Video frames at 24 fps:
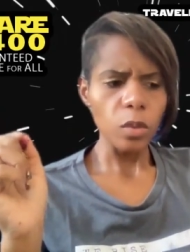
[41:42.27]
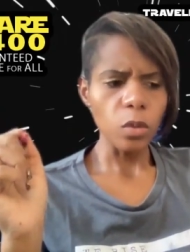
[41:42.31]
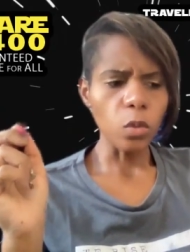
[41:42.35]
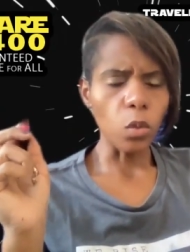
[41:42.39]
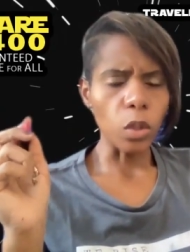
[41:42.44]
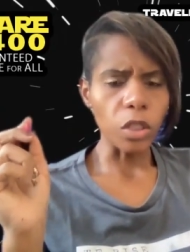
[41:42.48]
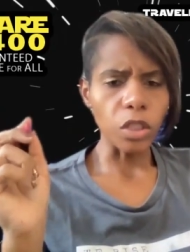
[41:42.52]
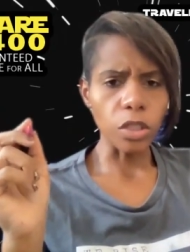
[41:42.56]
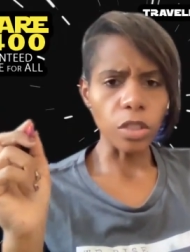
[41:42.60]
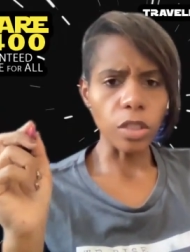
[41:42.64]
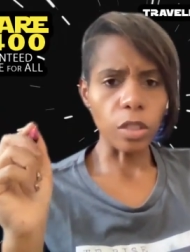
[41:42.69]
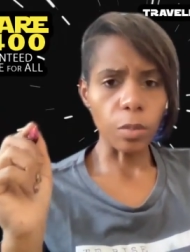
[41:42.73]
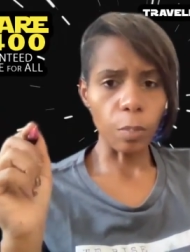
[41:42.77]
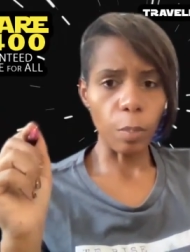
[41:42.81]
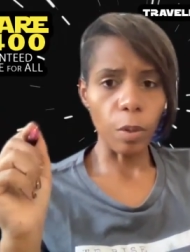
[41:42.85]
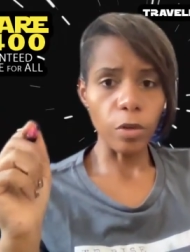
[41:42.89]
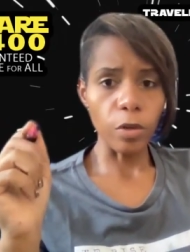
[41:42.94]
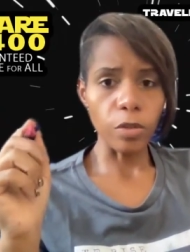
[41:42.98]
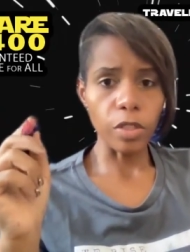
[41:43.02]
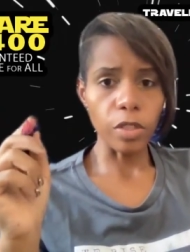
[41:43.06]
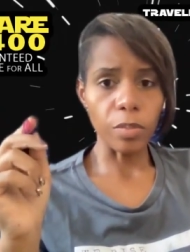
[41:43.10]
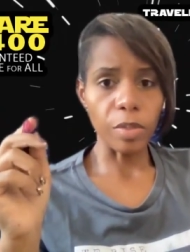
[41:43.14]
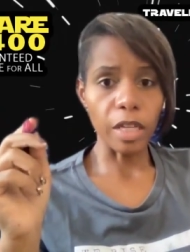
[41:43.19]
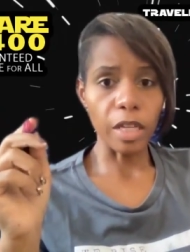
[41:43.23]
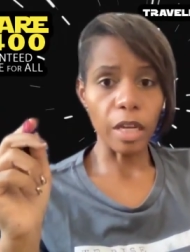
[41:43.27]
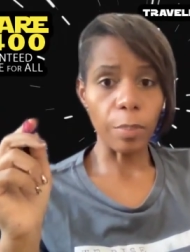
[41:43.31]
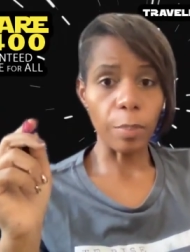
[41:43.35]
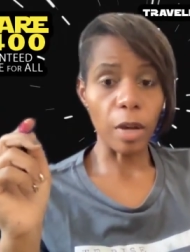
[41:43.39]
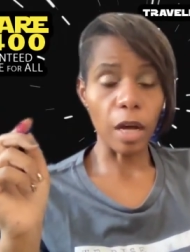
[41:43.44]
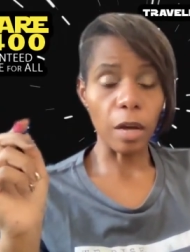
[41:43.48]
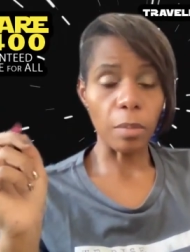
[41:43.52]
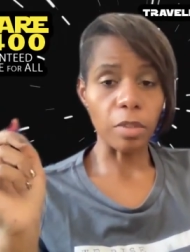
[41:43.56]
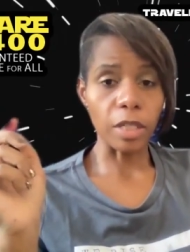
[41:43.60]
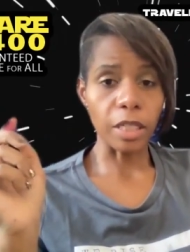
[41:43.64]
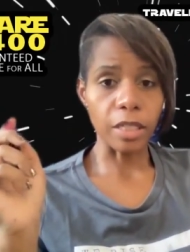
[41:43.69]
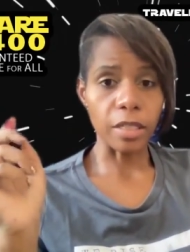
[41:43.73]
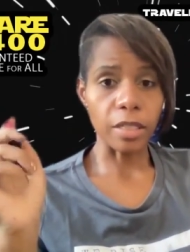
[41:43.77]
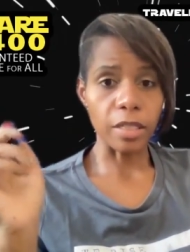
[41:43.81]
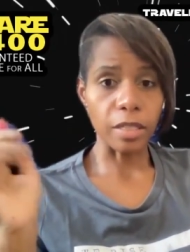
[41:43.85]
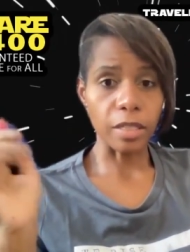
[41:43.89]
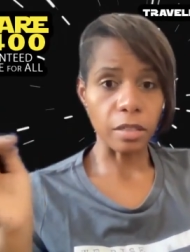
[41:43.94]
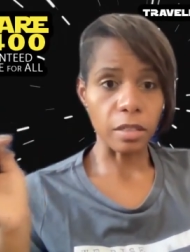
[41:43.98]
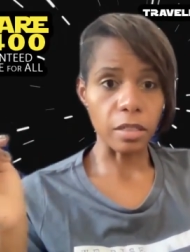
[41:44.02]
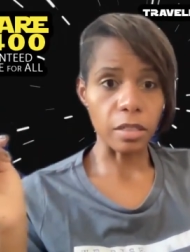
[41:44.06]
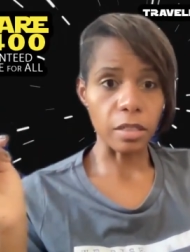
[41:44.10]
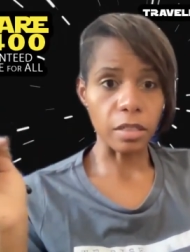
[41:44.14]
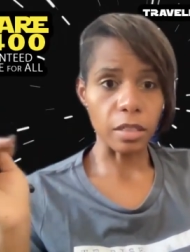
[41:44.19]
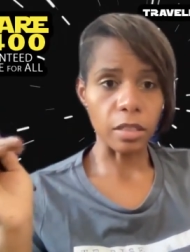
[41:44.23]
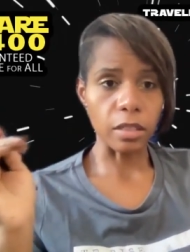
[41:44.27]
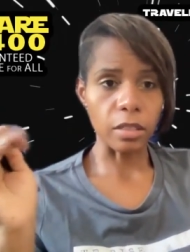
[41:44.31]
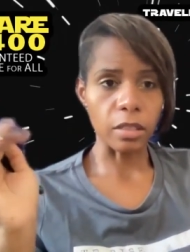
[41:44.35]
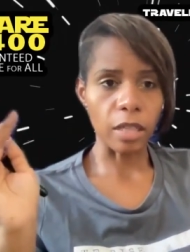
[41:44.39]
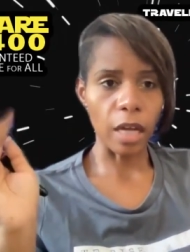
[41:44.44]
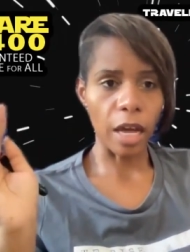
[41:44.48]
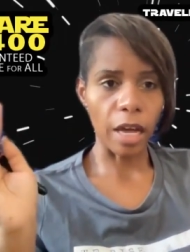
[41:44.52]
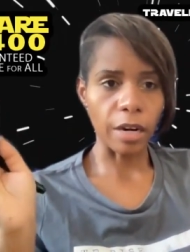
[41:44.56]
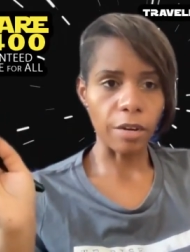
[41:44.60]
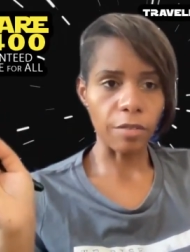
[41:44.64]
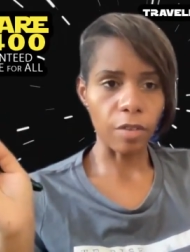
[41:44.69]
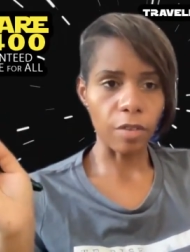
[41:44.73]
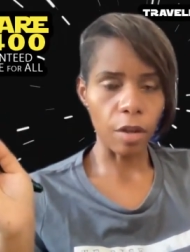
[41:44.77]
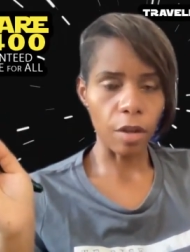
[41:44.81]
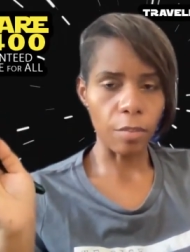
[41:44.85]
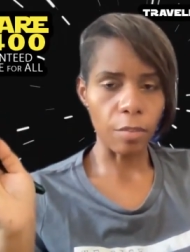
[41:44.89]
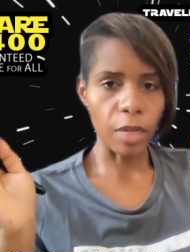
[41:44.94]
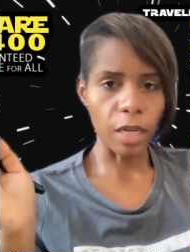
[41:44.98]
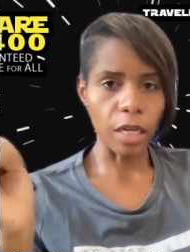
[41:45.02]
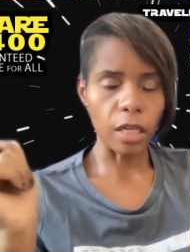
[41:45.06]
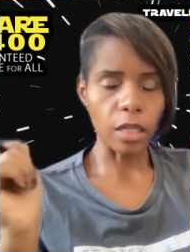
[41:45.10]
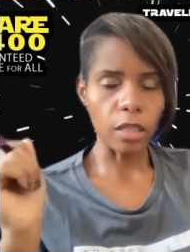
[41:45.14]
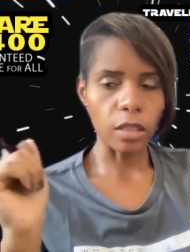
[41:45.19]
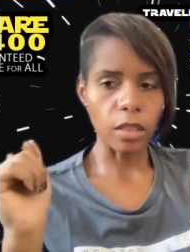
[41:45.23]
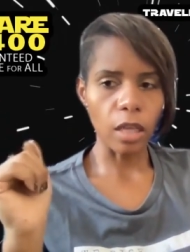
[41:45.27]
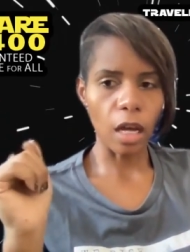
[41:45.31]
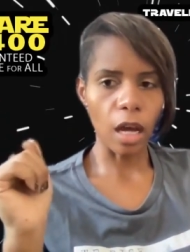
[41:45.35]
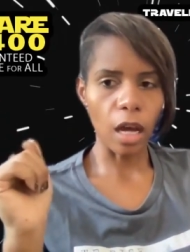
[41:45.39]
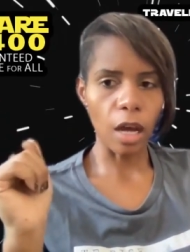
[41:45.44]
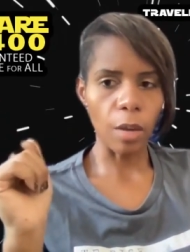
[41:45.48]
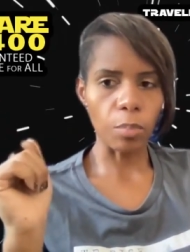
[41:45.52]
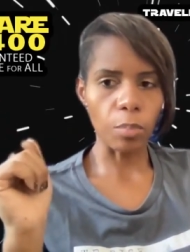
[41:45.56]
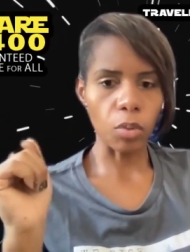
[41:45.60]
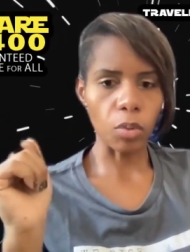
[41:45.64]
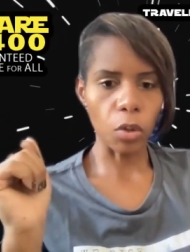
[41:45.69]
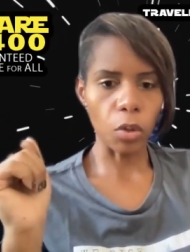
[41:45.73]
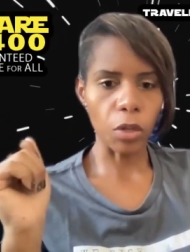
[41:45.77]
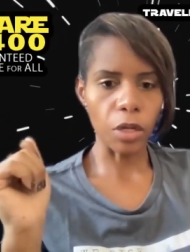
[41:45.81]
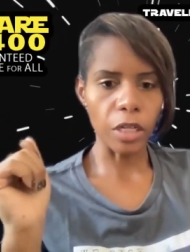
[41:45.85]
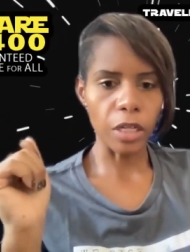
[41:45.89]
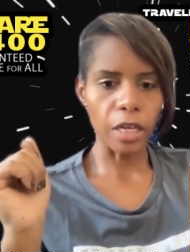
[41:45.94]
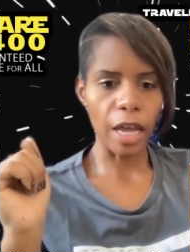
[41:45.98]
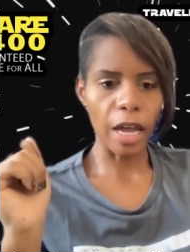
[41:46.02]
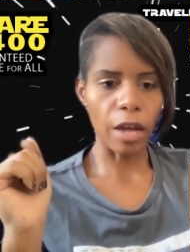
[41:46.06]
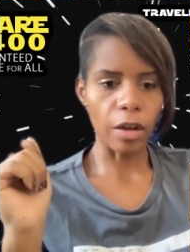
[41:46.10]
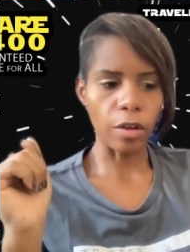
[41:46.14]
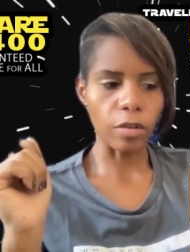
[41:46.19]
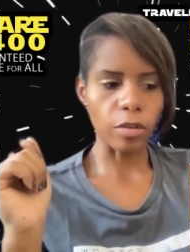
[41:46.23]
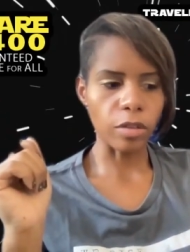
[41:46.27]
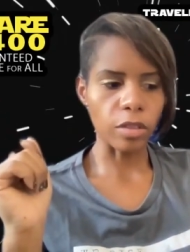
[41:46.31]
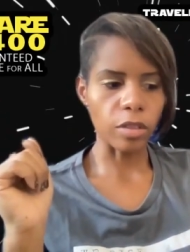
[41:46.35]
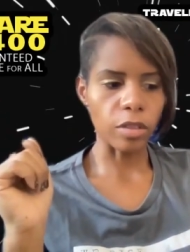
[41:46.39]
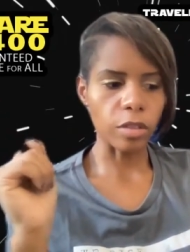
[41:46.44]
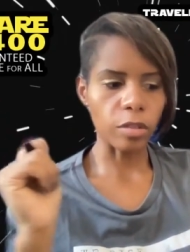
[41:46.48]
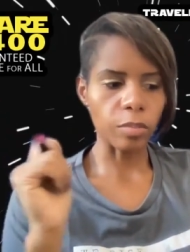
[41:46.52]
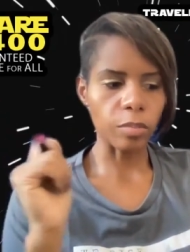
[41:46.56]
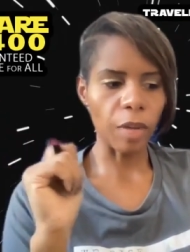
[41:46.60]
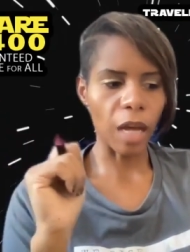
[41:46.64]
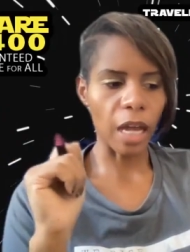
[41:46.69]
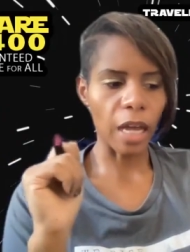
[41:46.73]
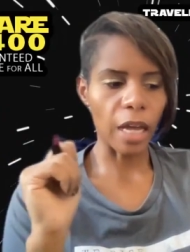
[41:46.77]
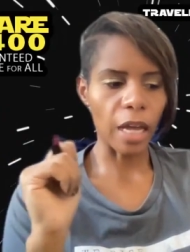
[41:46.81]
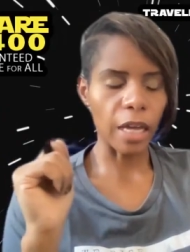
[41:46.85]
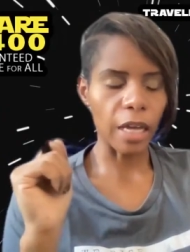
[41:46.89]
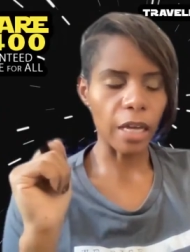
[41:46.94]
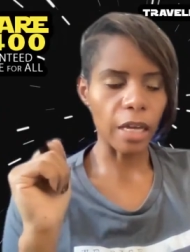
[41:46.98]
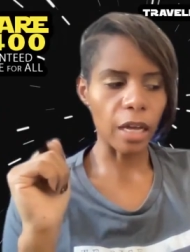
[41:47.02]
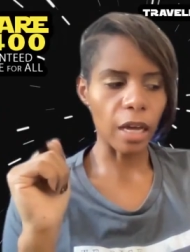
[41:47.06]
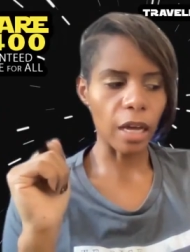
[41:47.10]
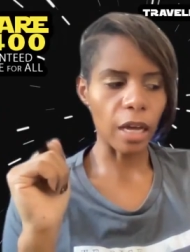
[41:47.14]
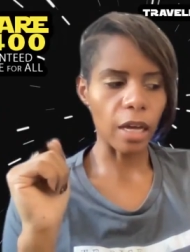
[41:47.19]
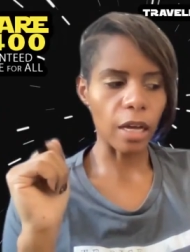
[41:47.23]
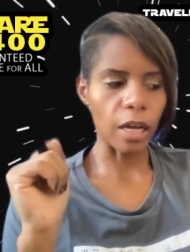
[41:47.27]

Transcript: which is supposed to be a public citizen kind of committee, broken down by